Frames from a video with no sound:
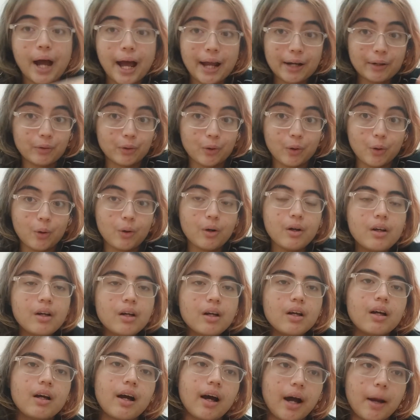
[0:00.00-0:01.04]
I don't know.
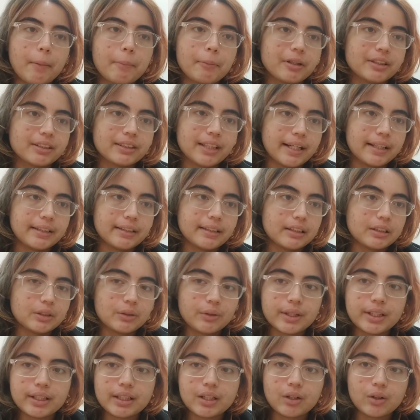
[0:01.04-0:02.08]
I'm not a scientist or
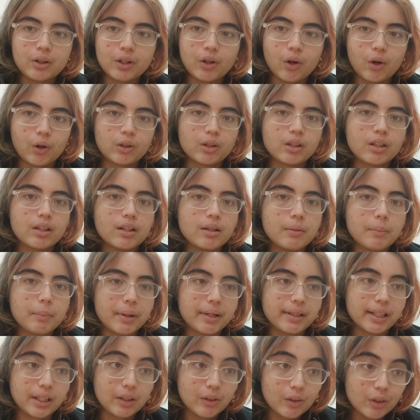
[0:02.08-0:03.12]
anything or a doctor,
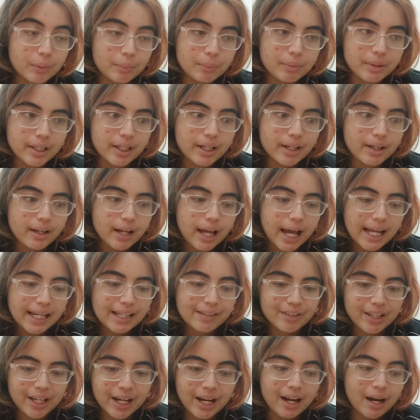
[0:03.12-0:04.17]
but they could be. And
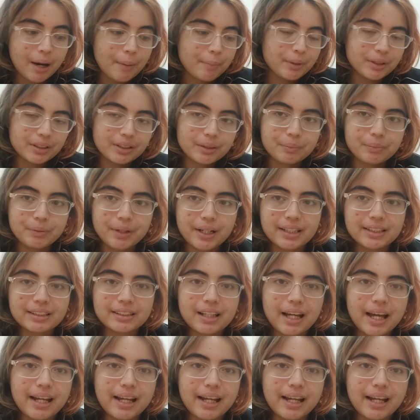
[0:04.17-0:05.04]
if they are, I'm not surprised.